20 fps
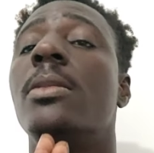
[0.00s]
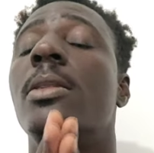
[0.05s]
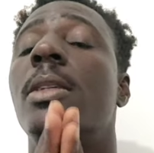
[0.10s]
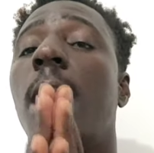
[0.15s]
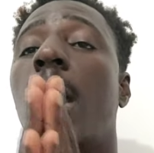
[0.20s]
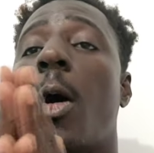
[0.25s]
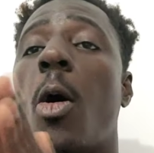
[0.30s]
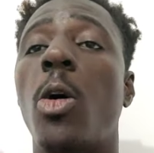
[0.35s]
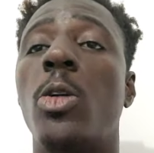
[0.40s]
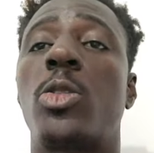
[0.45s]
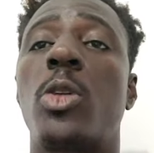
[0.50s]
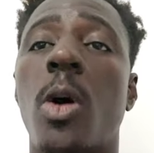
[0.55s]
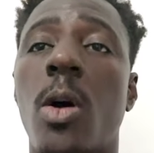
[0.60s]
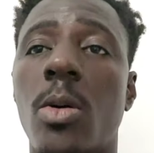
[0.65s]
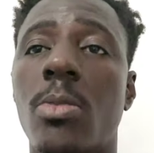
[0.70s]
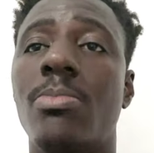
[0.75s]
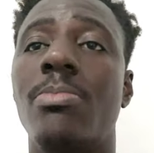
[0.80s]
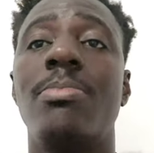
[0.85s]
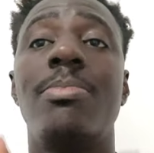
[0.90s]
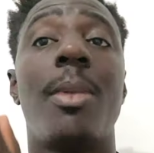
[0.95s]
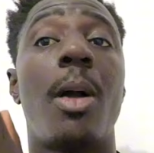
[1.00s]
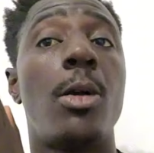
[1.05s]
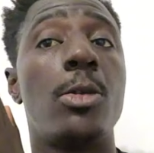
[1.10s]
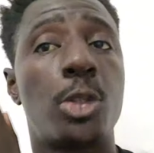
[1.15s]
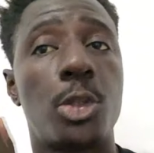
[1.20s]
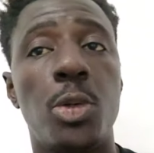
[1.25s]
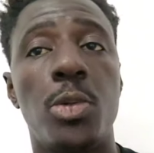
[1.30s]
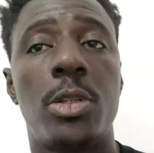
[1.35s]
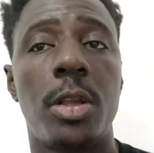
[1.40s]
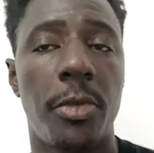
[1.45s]
there are also
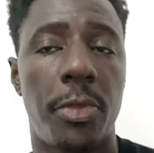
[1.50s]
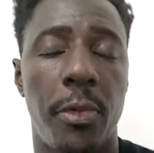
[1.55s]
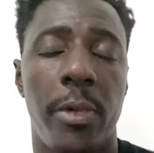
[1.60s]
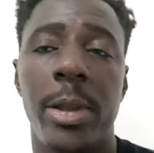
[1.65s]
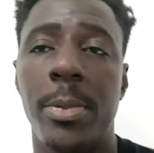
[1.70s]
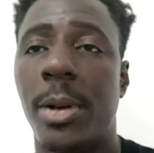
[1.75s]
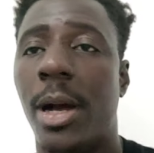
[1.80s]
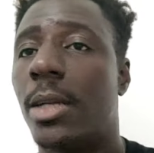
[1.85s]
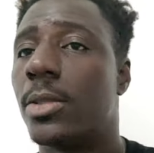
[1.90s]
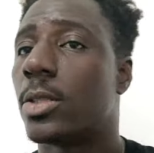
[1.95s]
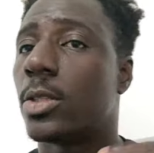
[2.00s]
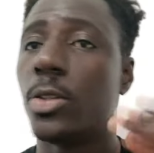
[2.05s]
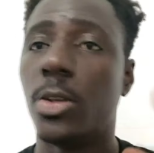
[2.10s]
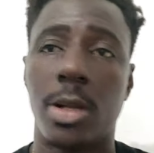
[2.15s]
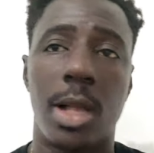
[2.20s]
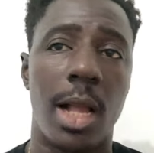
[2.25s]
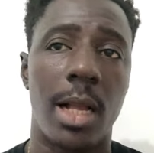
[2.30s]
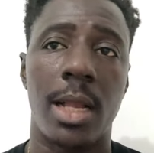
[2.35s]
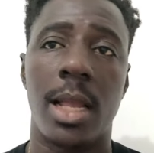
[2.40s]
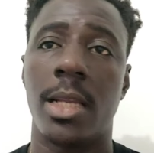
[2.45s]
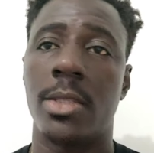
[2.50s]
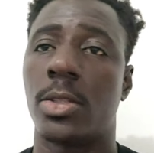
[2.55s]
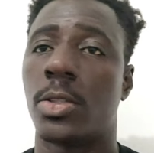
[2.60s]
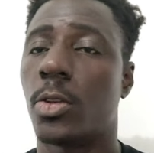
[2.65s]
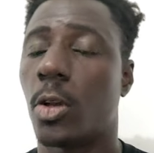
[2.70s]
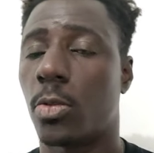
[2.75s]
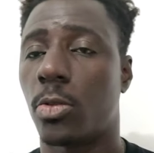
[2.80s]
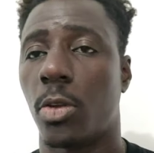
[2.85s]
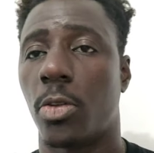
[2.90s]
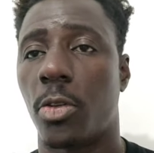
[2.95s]
2 to 3 months you can get
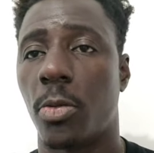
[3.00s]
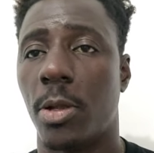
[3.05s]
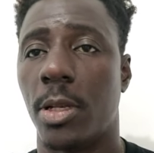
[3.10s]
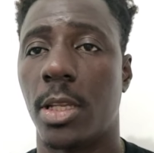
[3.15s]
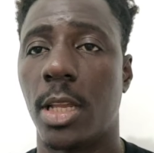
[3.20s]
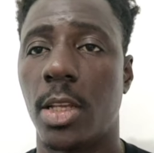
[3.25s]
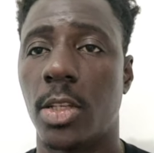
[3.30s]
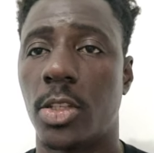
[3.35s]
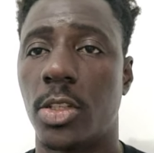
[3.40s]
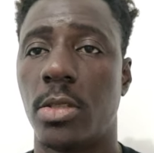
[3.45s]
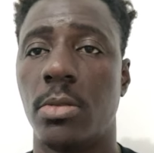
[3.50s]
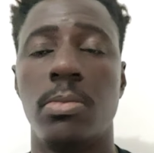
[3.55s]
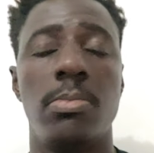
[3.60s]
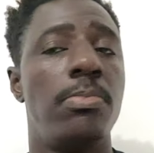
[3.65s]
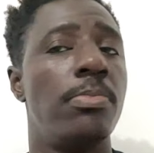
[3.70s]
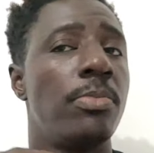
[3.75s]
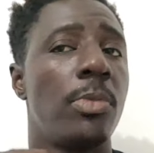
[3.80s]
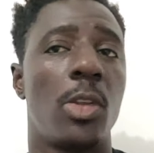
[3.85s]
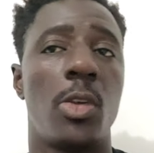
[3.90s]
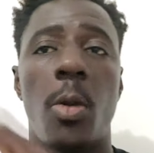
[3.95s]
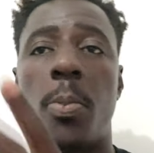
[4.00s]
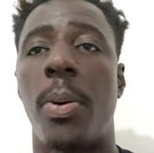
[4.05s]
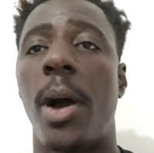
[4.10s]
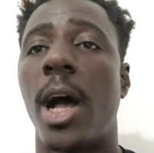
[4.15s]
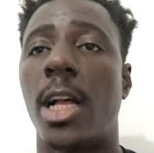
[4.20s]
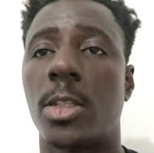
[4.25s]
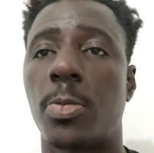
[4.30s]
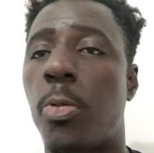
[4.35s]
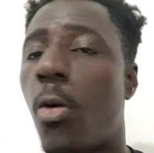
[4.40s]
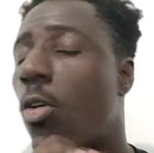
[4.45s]
your documentation, your
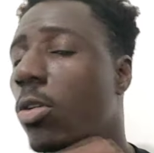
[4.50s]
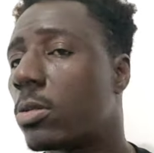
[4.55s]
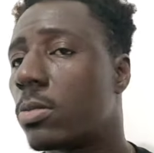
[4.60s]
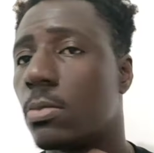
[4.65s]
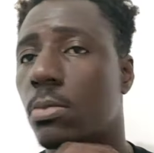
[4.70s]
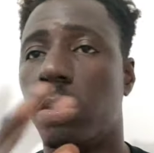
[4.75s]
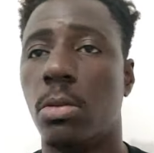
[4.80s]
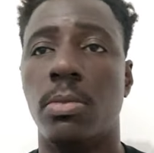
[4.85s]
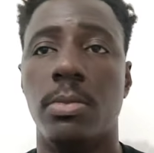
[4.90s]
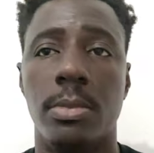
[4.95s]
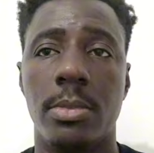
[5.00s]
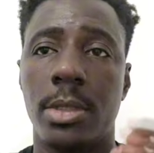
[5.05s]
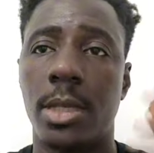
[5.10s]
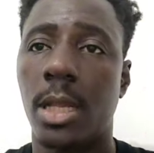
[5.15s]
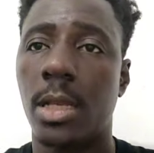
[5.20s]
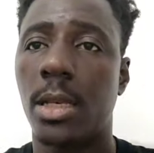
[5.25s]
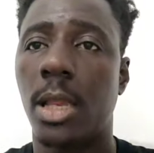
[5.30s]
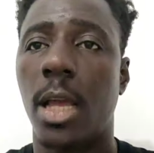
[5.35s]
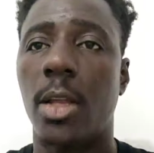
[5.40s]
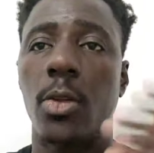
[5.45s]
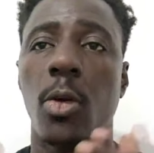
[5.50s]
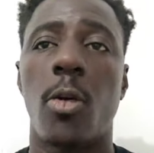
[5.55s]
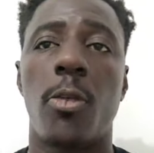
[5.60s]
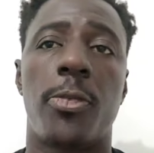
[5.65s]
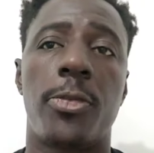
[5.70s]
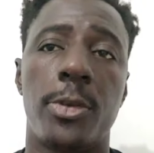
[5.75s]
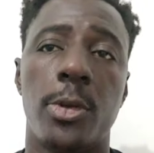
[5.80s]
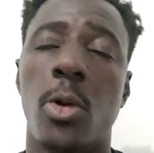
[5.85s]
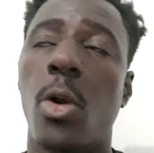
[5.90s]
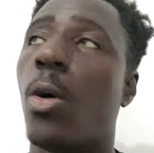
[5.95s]
passport, boom, then that
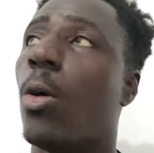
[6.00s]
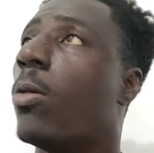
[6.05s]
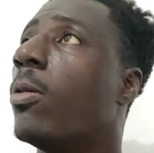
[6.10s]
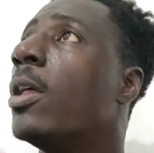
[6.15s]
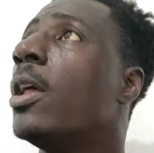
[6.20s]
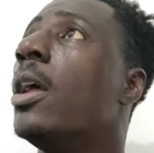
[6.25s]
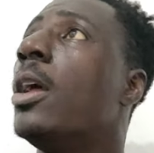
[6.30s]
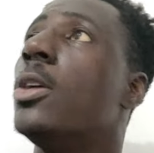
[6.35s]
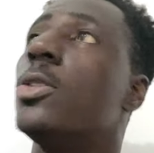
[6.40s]
off you go.